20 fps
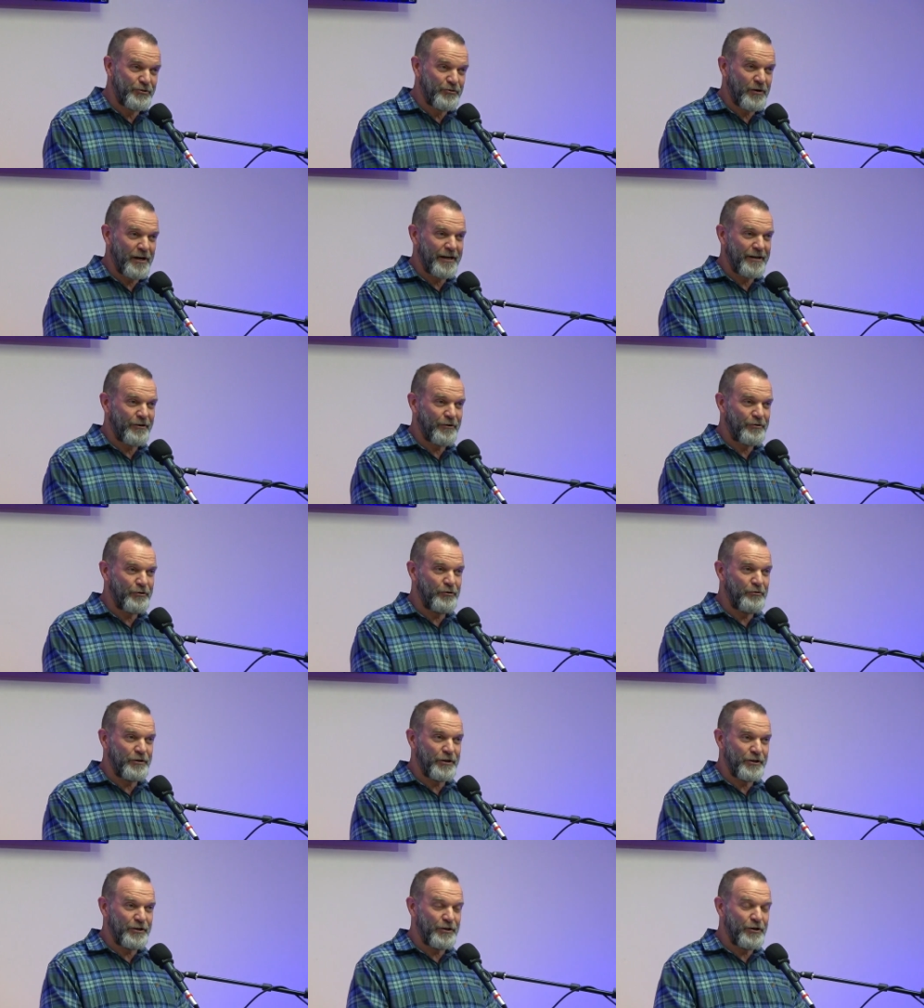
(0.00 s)
drinker.
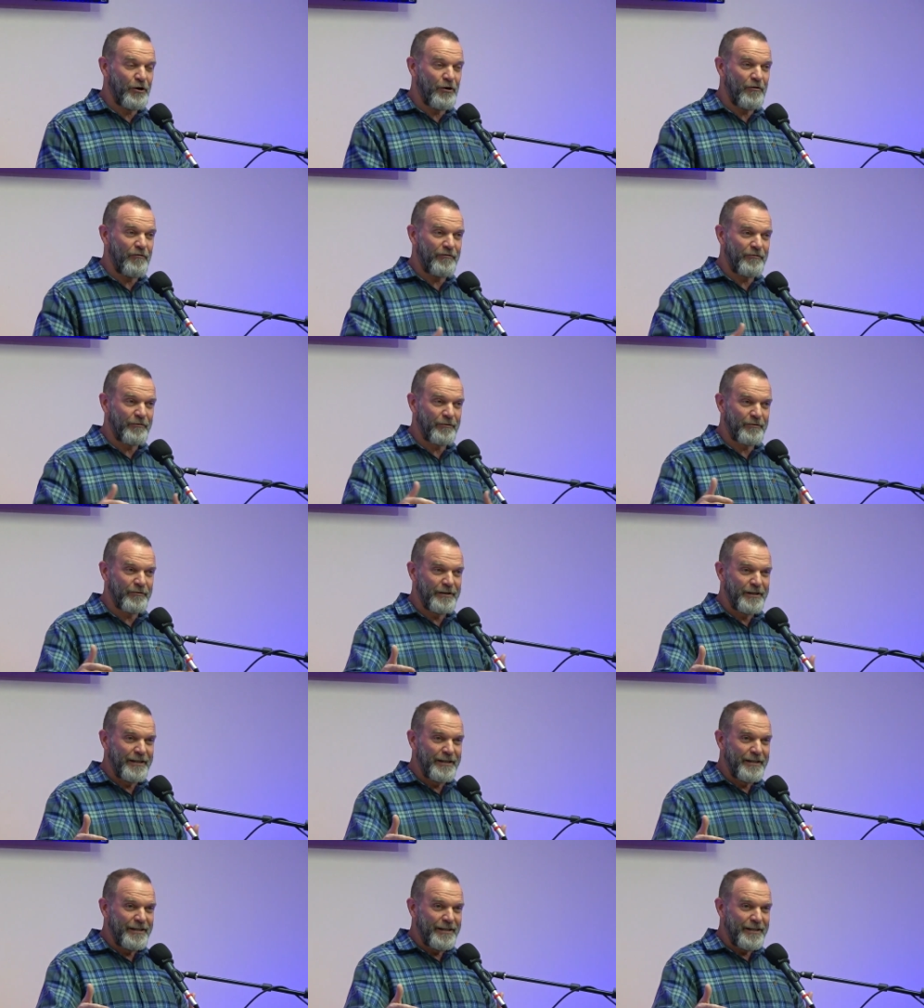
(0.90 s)
You can go for
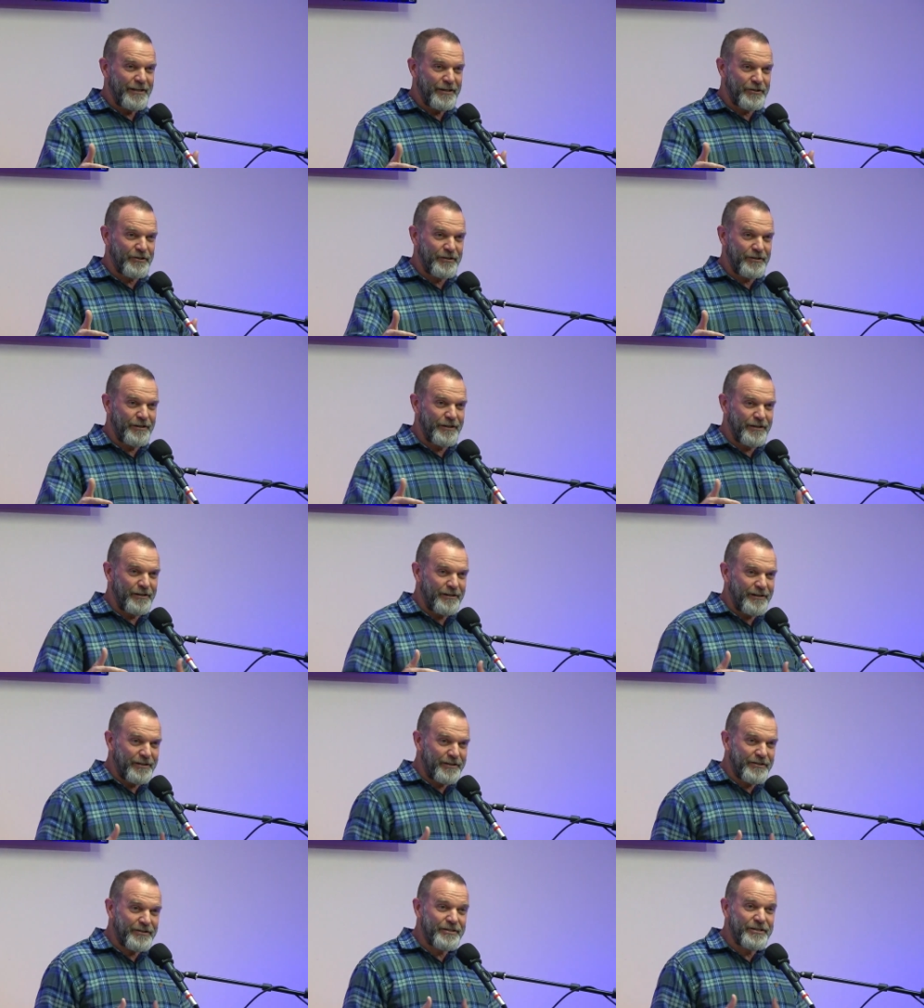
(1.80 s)
ex
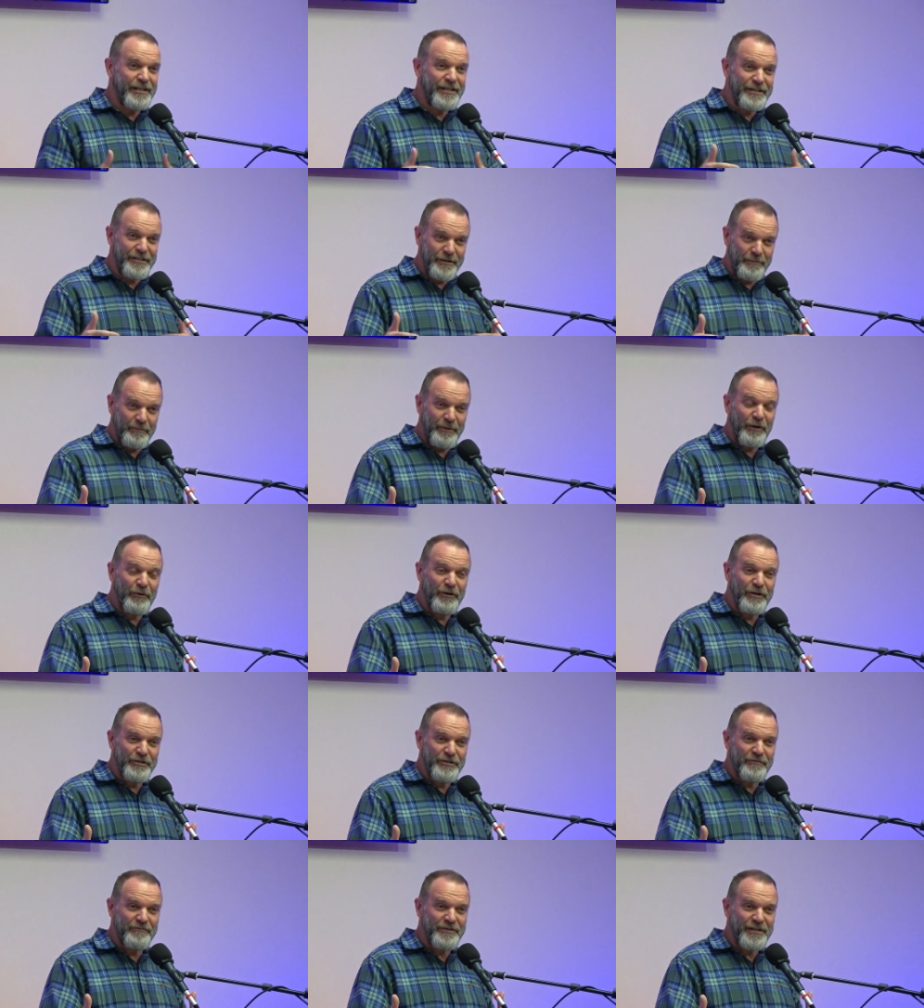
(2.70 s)
extended
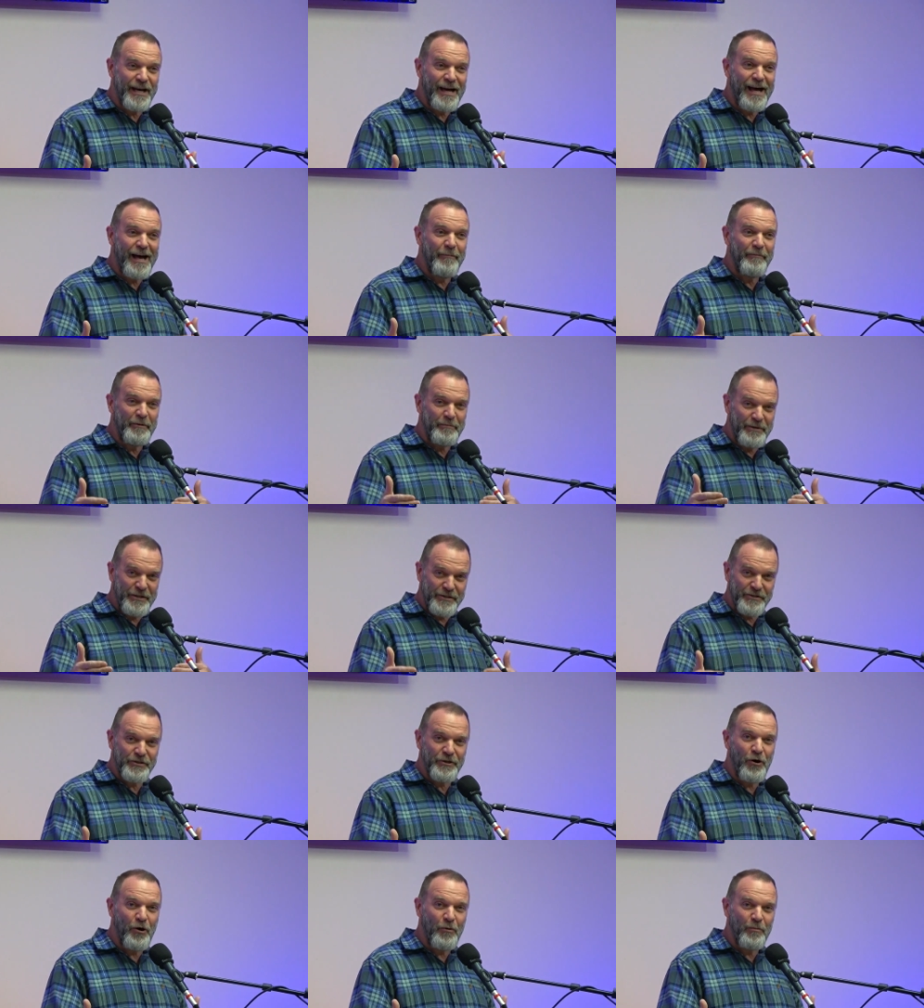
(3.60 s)
periods of time and be
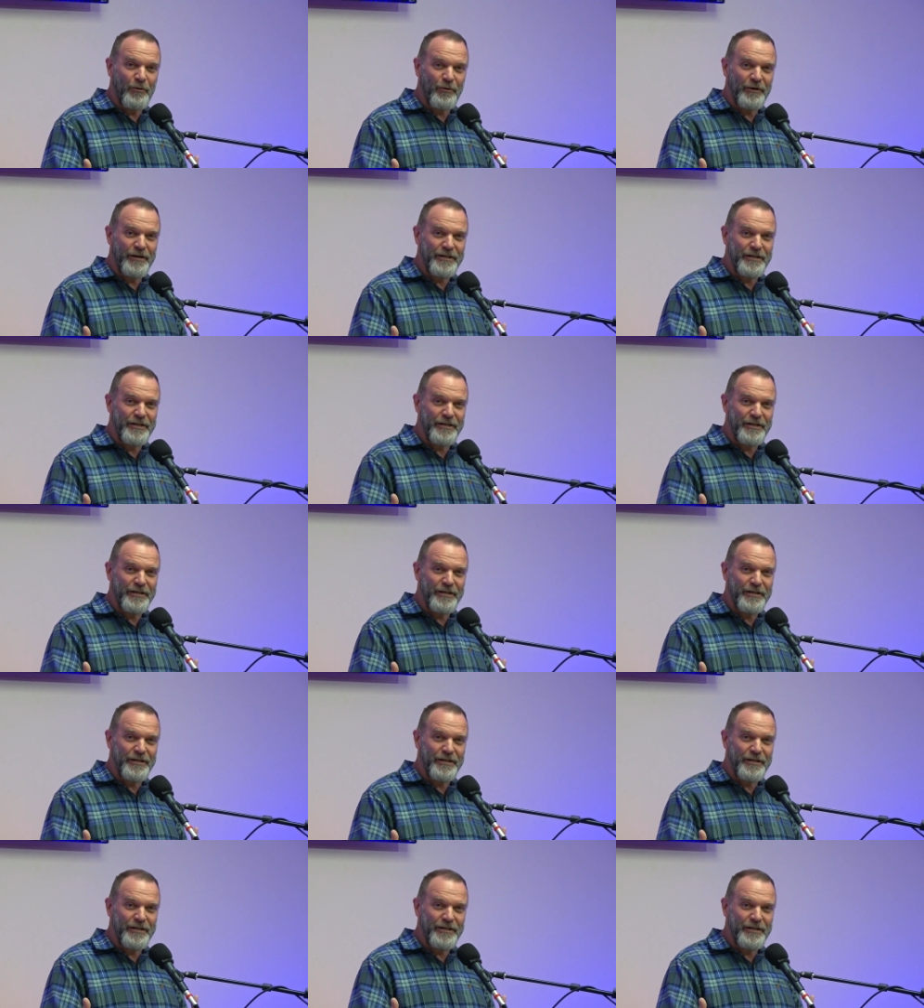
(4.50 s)
sober.